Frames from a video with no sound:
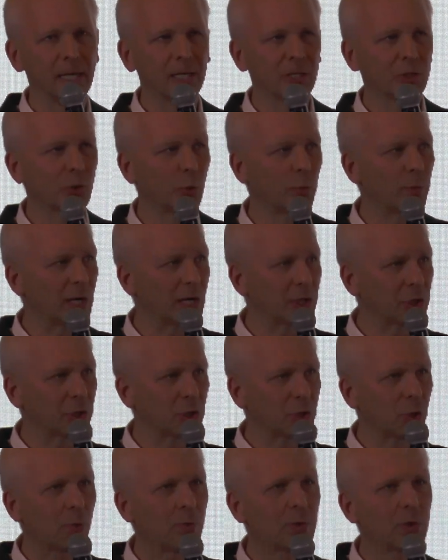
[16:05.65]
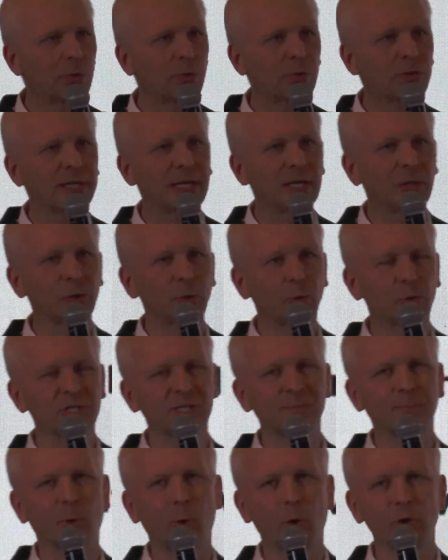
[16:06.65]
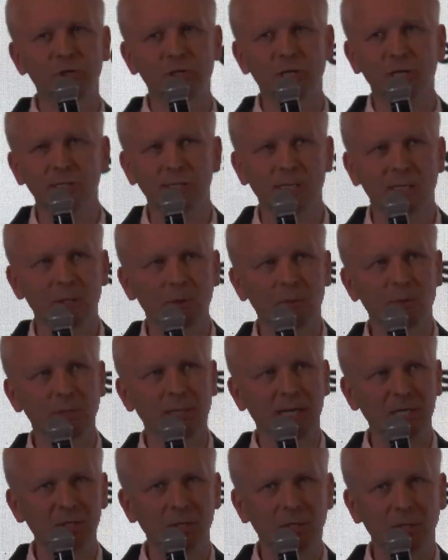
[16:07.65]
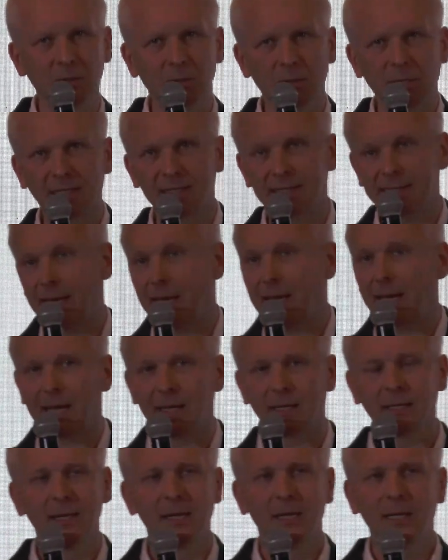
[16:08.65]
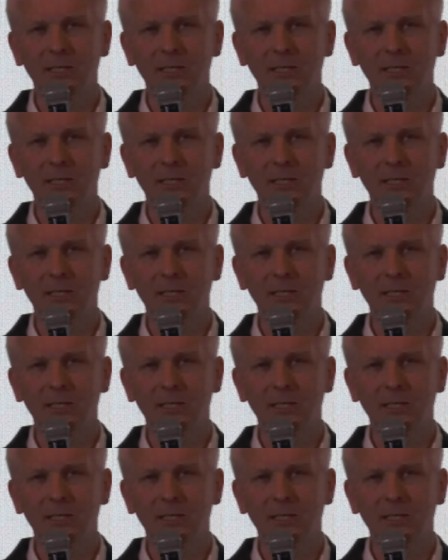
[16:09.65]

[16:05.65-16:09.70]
So we are showing you the endorsed projects that you can actually look and say, hey,